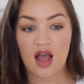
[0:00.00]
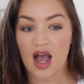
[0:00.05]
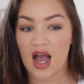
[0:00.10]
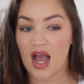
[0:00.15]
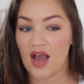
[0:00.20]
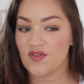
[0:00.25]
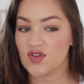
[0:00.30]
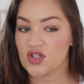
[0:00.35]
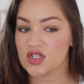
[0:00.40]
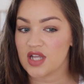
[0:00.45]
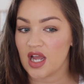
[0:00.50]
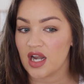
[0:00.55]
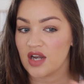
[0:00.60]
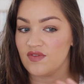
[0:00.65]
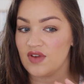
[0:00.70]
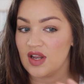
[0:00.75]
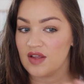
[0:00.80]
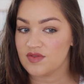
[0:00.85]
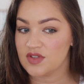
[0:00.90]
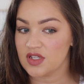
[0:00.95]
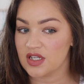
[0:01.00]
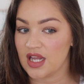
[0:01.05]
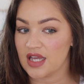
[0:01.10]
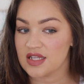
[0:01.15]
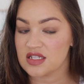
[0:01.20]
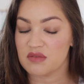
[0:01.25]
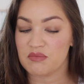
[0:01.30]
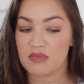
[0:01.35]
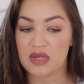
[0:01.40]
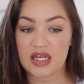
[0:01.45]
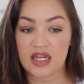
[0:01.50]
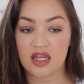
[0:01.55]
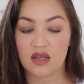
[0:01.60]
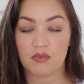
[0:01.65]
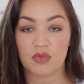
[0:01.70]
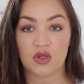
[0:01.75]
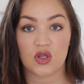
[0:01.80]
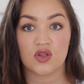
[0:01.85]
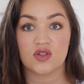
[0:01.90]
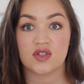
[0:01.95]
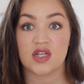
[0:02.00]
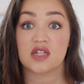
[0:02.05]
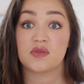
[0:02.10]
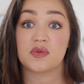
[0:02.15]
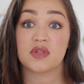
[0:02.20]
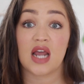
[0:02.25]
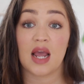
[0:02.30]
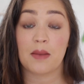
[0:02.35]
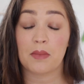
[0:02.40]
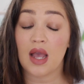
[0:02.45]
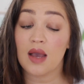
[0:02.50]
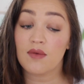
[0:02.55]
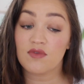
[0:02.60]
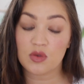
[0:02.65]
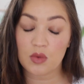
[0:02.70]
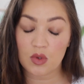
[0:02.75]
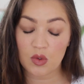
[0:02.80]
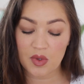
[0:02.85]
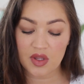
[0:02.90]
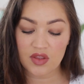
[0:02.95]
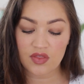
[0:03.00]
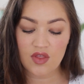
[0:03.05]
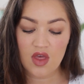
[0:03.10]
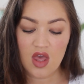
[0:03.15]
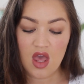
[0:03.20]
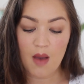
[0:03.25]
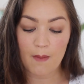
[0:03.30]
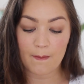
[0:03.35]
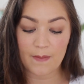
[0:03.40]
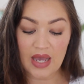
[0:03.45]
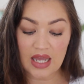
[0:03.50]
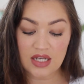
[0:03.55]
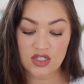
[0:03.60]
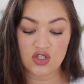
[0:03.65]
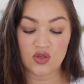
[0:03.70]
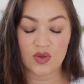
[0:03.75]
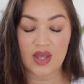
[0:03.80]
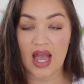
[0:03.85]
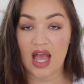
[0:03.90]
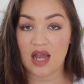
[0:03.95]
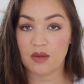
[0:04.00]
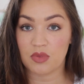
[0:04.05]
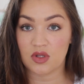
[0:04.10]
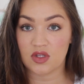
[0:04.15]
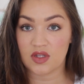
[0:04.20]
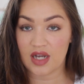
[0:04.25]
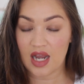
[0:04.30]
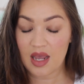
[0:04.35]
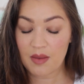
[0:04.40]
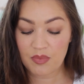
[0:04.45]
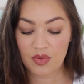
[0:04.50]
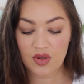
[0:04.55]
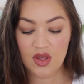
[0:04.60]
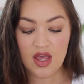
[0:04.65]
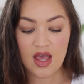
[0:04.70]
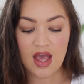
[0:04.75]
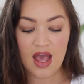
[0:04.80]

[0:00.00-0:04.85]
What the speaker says: I've just kind of left it as a medium because that's what I'm comfortable with, but you can build it up,